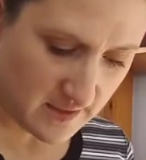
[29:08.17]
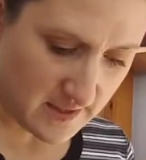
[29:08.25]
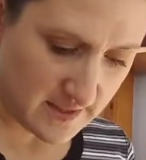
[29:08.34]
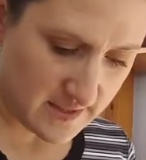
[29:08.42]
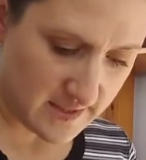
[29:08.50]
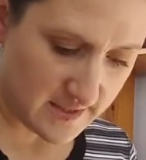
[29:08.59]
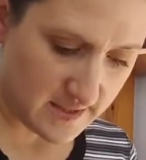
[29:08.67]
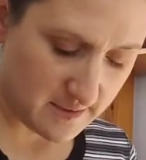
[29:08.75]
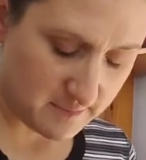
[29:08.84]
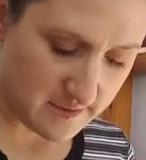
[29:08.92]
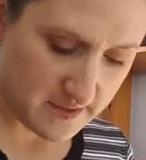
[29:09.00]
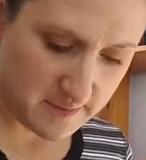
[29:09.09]
I
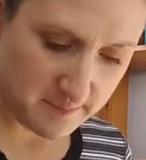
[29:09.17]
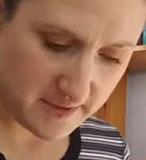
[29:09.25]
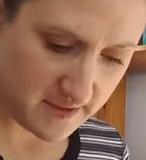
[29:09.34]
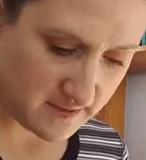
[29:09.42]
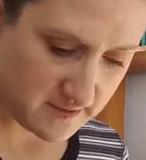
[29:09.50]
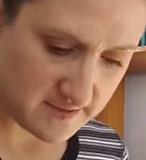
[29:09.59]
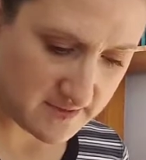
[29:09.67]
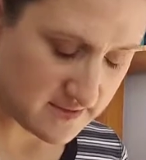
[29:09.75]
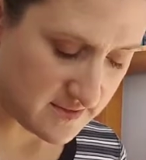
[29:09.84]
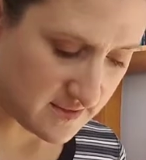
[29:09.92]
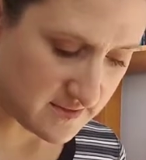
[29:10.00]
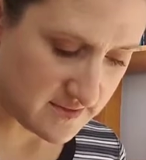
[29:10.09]
am keeping
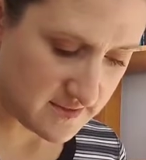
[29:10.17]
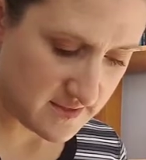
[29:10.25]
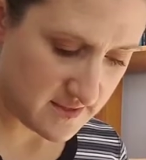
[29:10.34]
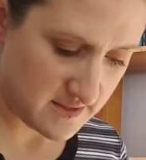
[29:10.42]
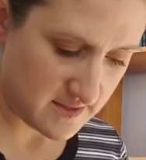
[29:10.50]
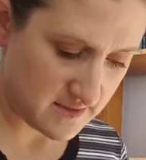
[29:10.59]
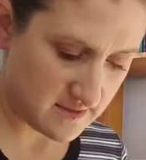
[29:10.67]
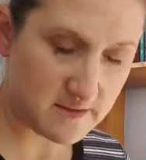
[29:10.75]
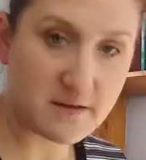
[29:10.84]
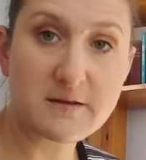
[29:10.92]
60,